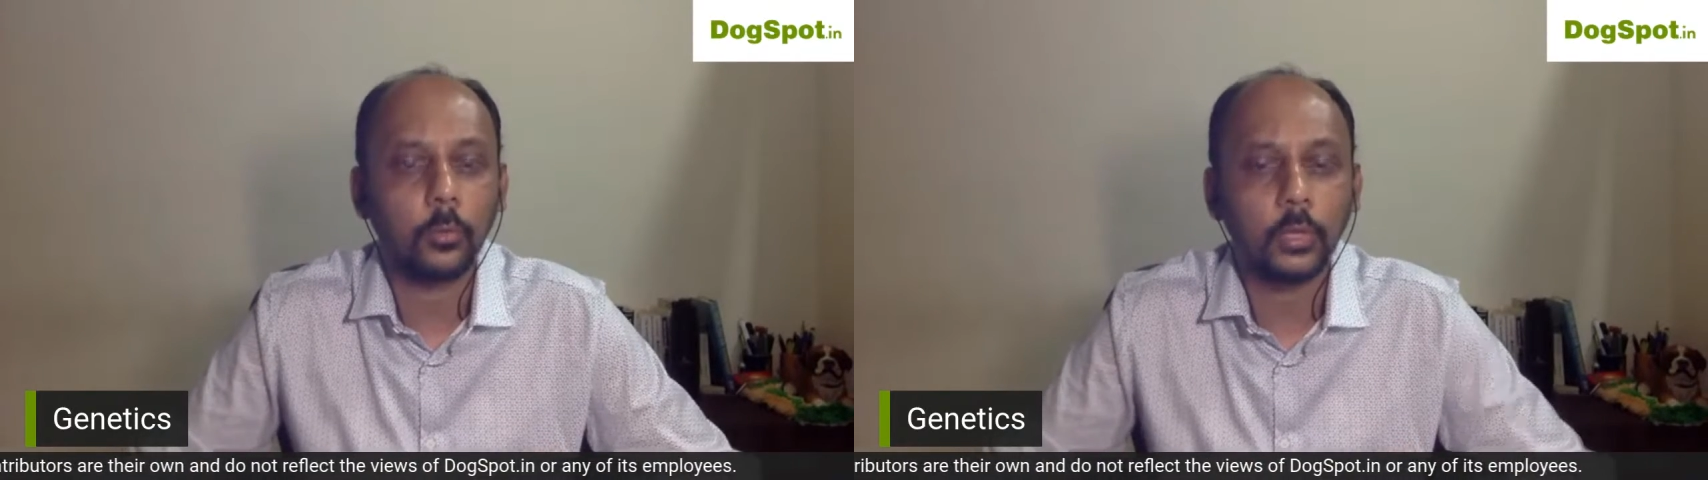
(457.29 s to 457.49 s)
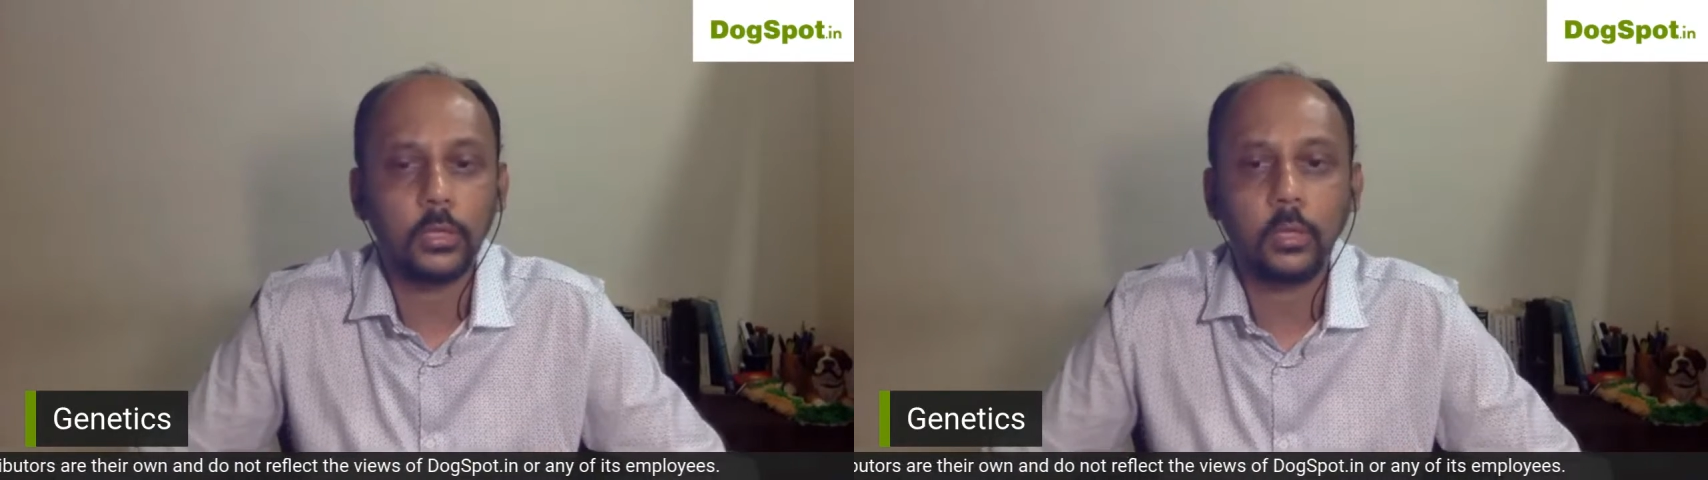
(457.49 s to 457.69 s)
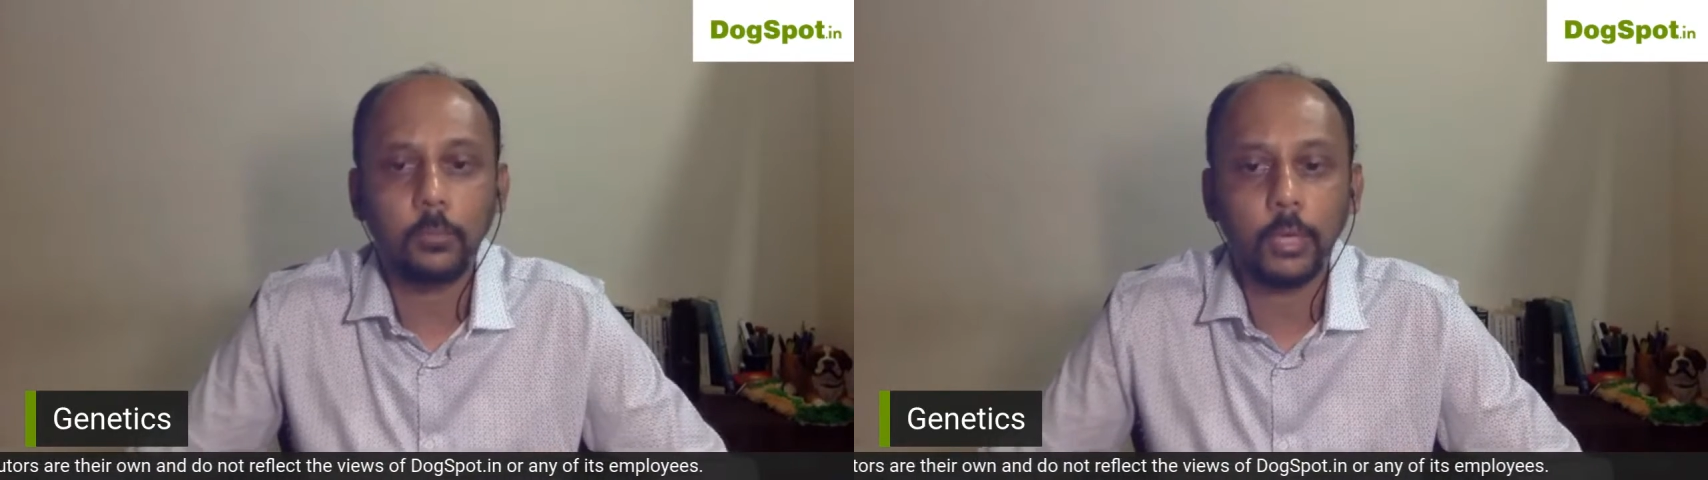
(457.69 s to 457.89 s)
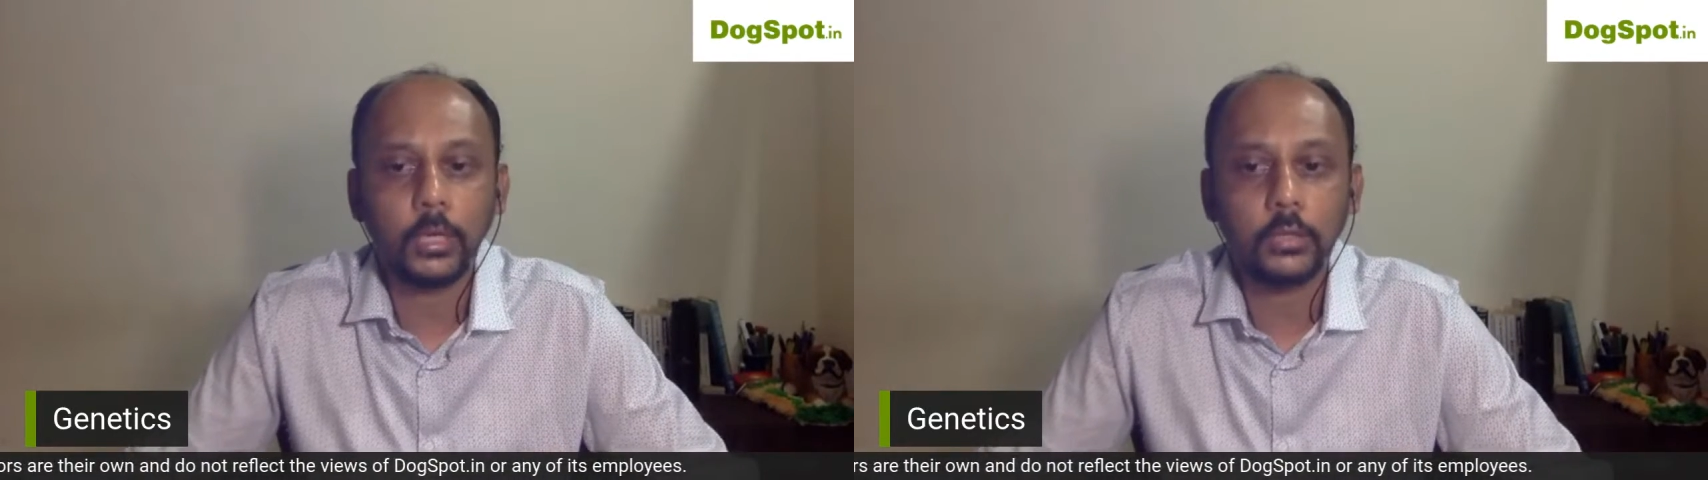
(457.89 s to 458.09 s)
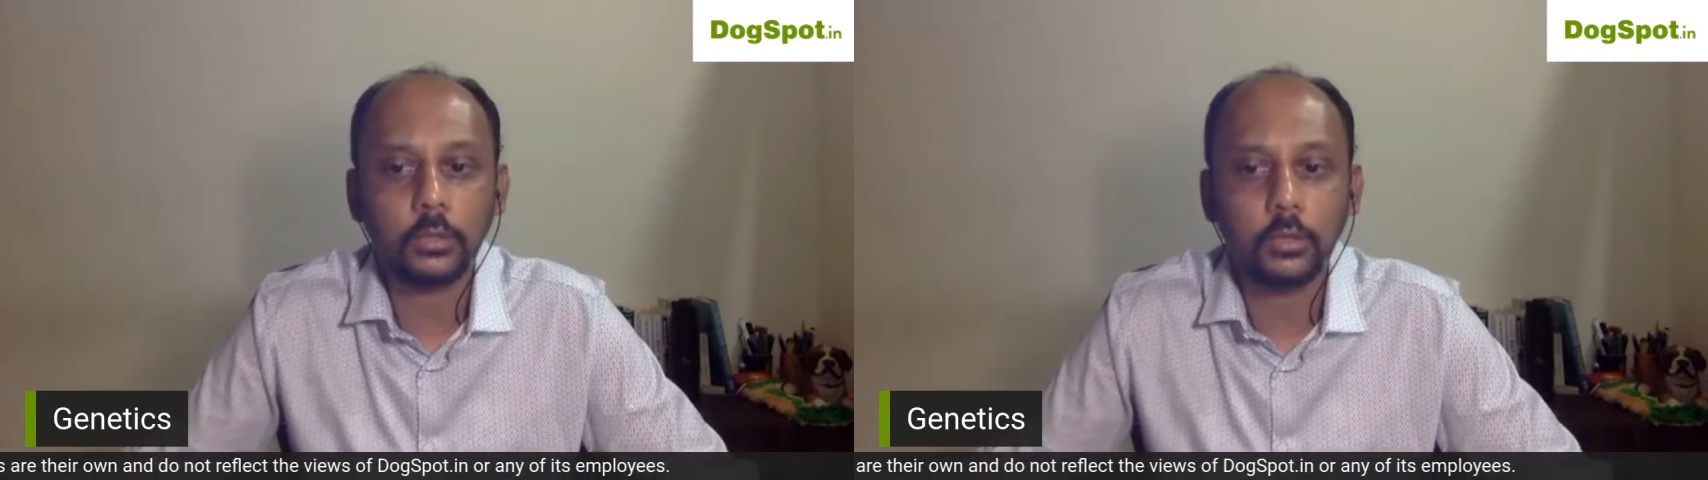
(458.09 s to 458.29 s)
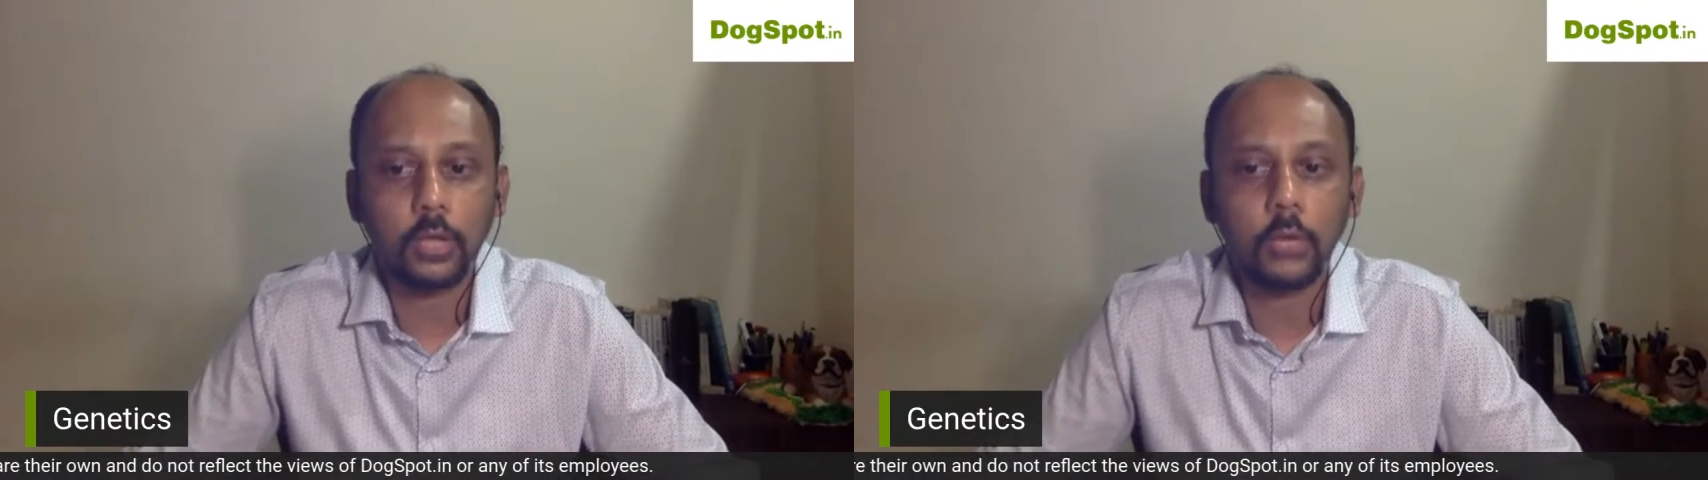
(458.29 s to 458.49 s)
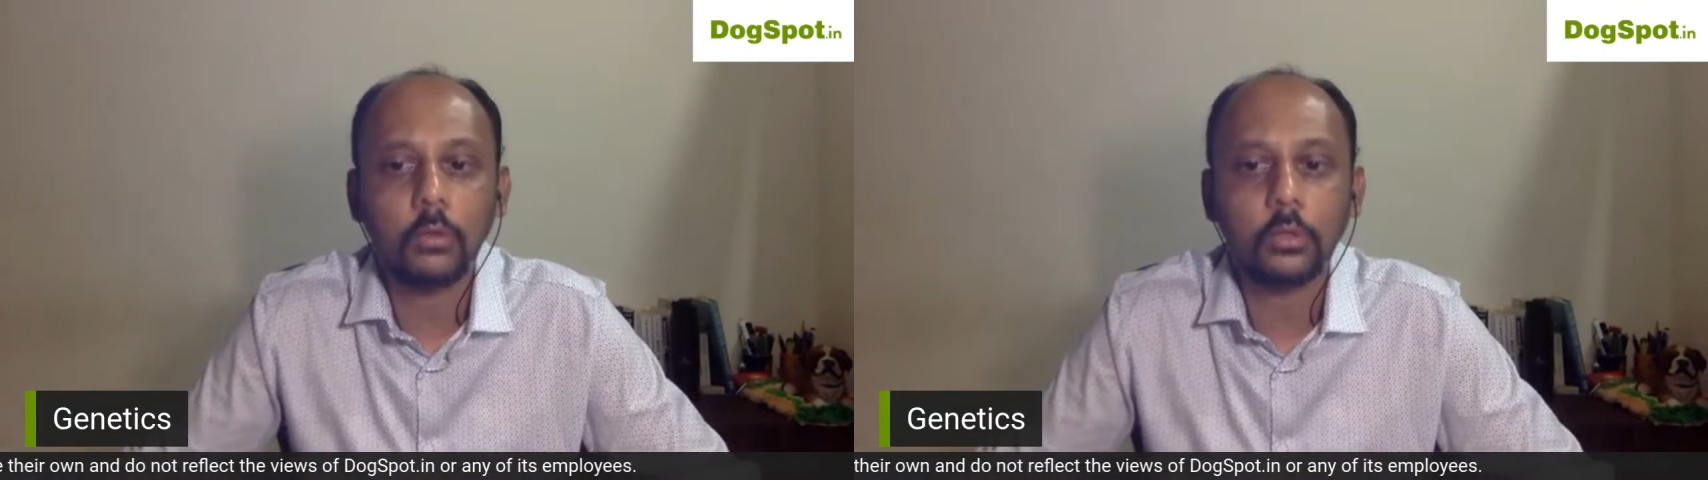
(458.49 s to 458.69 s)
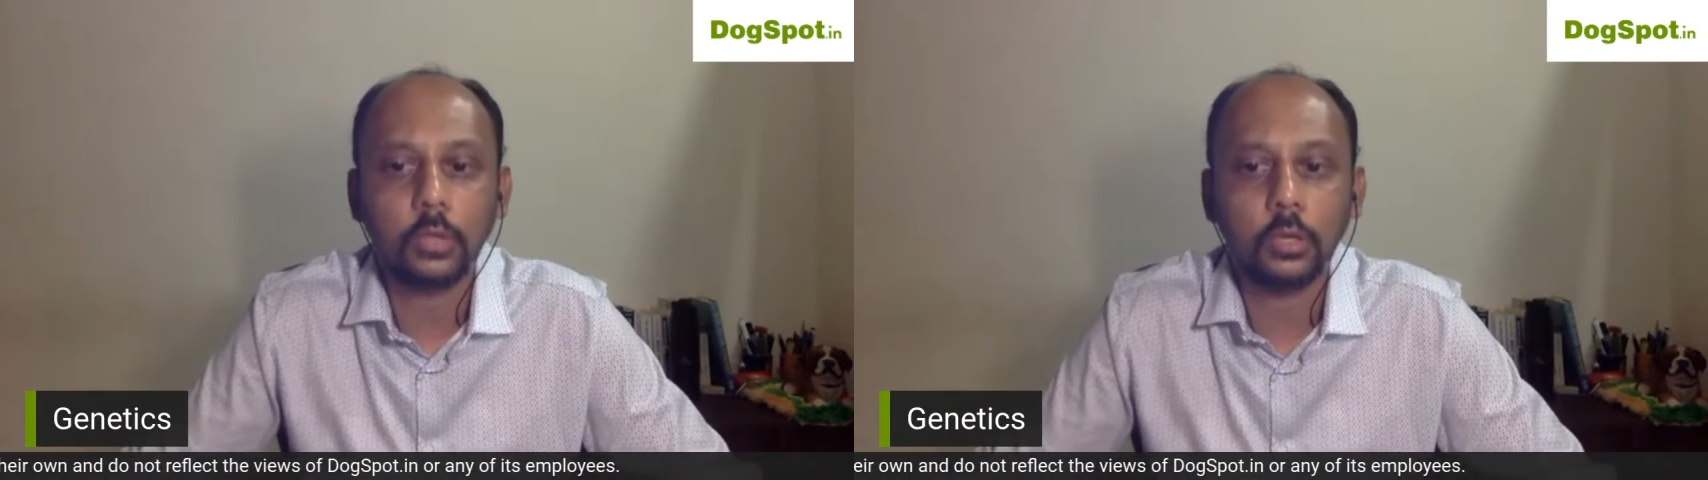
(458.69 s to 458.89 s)
when they passed on,
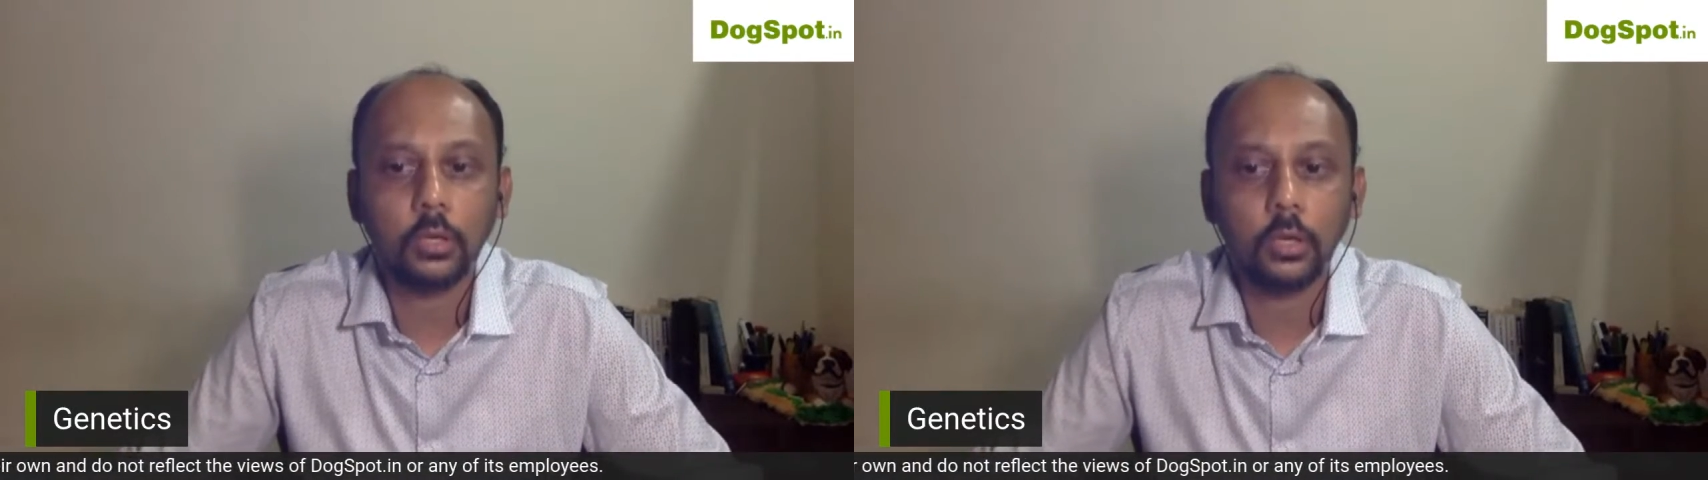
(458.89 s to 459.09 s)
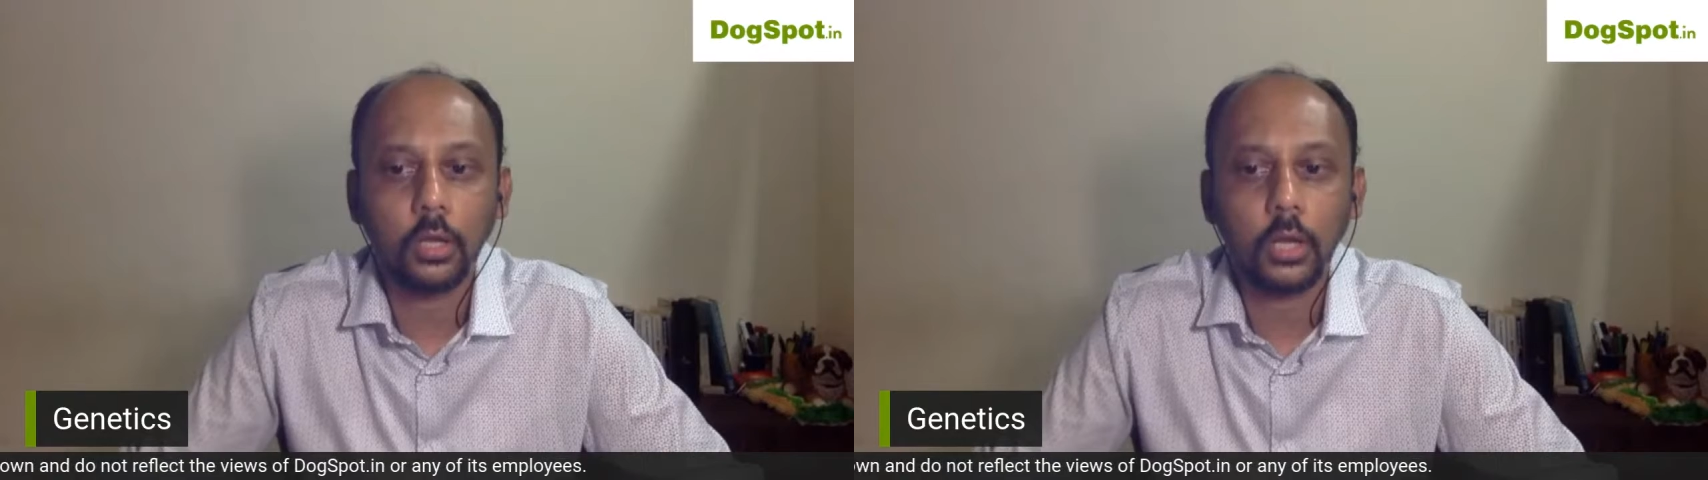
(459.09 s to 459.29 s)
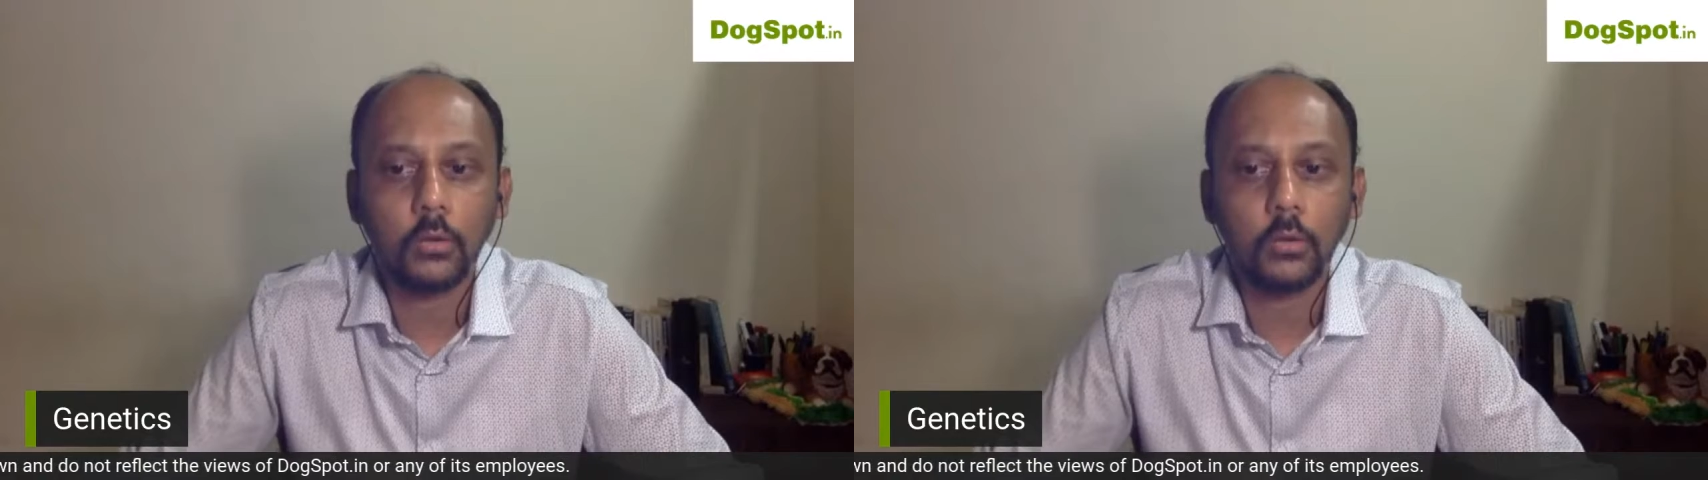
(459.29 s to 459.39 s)
how did they